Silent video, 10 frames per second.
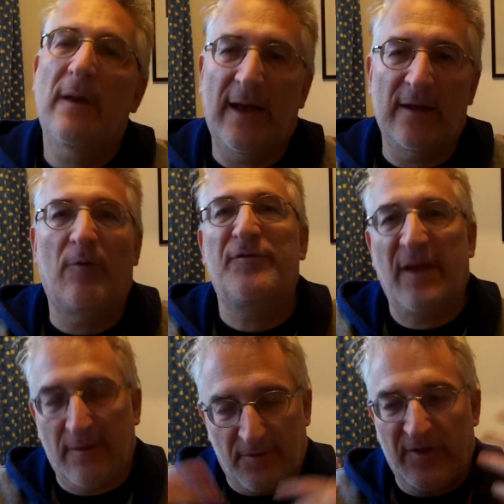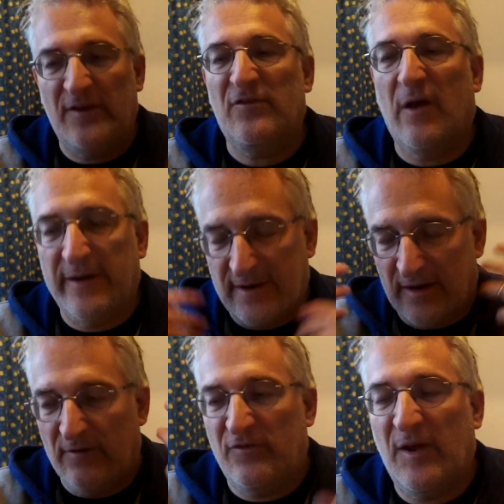and obviously other things like, you
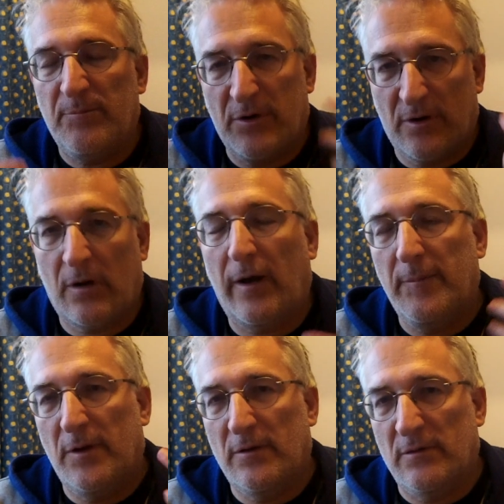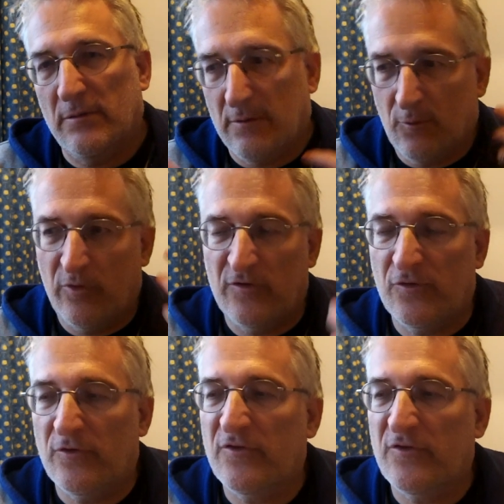know, temperate climate and all this sort